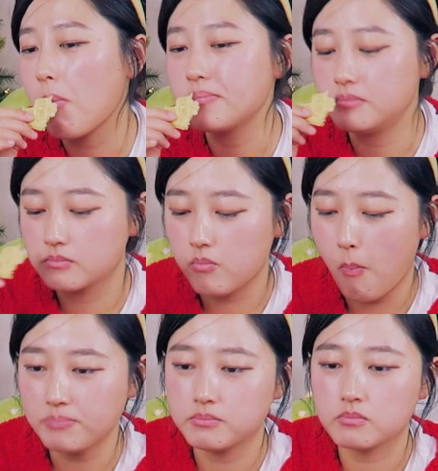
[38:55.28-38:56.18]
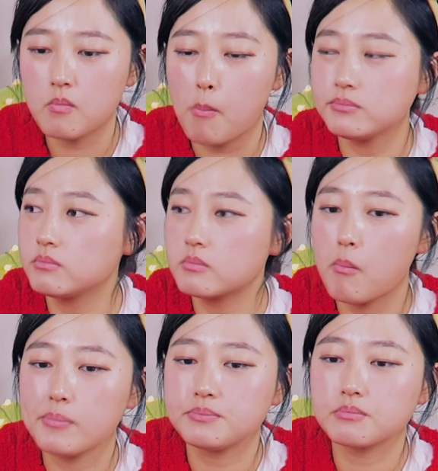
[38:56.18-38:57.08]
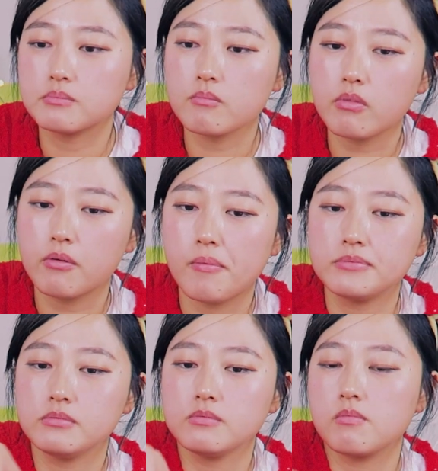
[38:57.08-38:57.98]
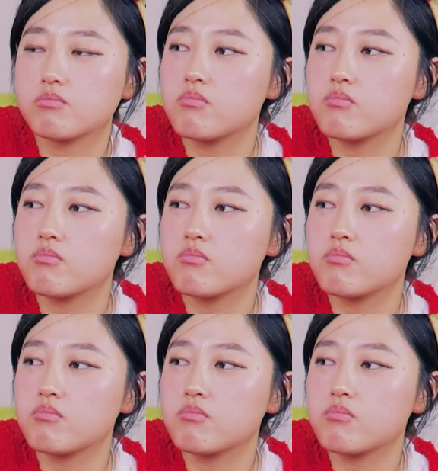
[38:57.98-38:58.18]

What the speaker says: It's like for quantity, we go to